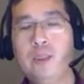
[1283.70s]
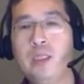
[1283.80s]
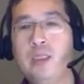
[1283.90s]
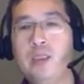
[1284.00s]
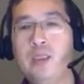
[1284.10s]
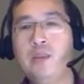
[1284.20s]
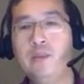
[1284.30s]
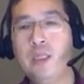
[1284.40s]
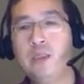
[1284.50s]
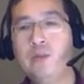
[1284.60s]
just
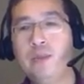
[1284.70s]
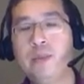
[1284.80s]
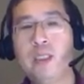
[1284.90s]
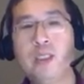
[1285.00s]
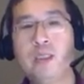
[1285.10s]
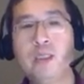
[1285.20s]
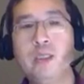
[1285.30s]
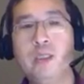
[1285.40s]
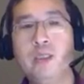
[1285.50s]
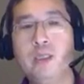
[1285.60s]
because you have
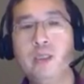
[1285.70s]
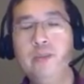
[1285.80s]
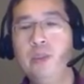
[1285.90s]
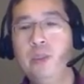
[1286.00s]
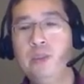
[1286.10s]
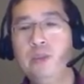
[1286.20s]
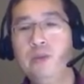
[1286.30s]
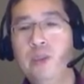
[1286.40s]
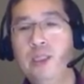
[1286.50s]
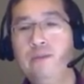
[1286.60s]
the records
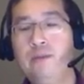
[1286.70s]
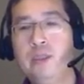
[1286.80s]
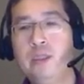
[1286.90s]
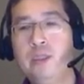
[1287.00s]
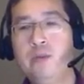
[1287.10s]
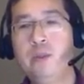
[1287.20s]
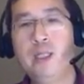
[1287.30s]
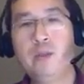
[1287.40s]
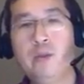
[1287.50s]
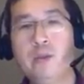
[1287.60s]
saved
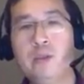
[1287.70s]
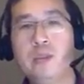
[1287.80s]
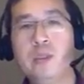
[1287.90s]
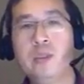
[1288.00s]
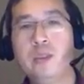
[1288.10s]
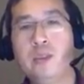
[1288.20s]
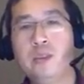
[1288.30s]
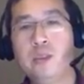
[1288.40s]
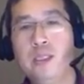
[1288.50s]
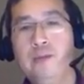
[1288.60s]
in the database.
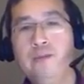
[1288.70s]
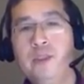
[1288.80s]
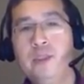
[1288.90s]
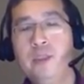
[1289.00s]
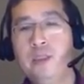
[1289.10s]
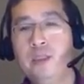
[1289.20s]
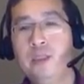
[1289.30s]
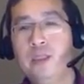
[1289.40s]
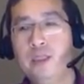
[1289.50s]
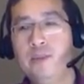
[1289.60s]
You can
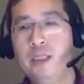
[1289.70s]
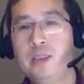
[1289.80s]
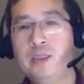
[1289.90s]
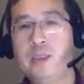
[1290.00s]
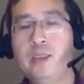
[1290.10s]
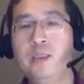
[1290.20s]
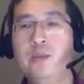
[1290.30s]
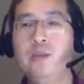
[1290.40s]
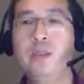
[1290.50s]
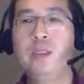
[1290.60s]
access that information